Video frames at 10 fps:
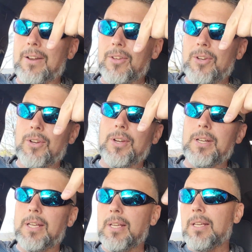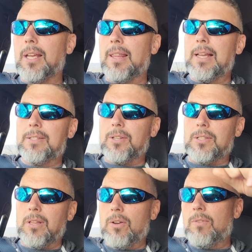of the hood, and that's just
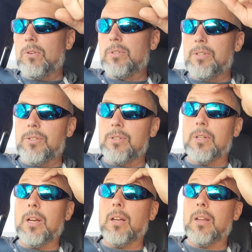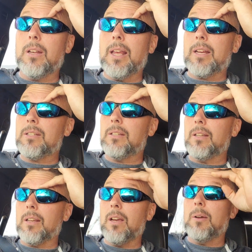a low voltage connection
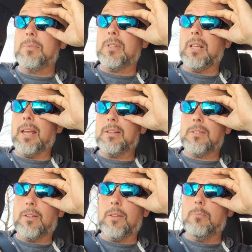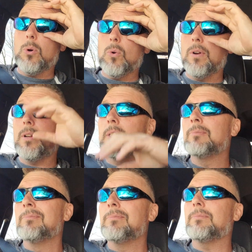that comes and lands on the board.
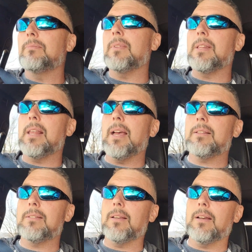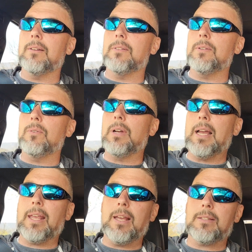That I
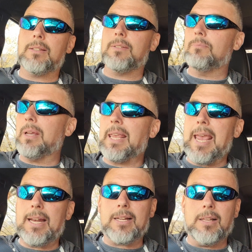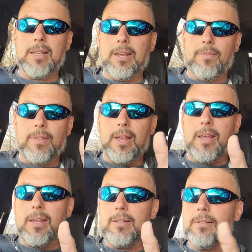guess mechanically, if
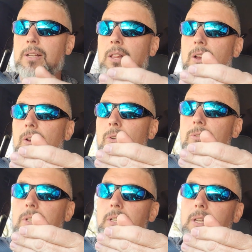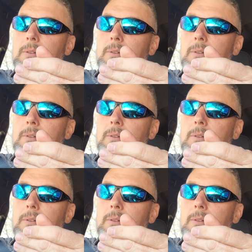they close and